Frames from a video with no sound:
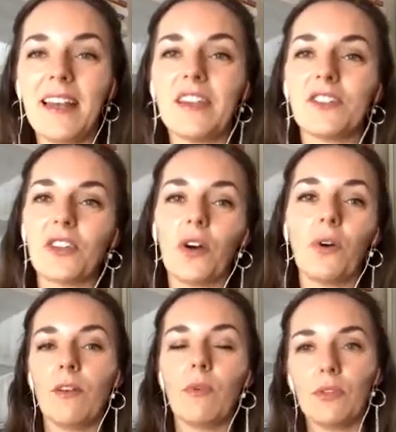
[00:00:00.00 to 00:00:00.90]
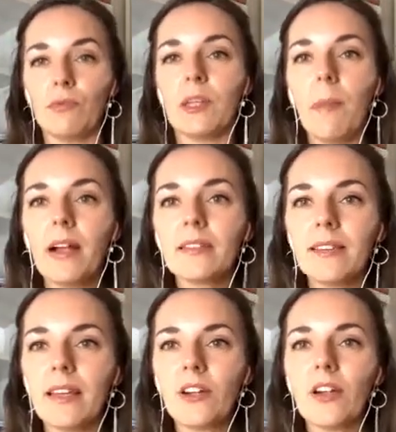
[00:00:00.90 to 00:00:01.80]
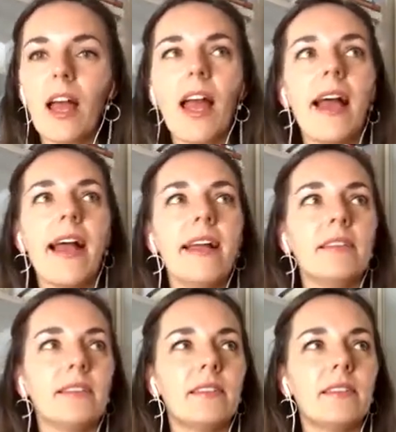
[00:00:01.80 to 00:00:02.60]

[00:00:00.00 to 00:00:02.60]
So when you're with a partner and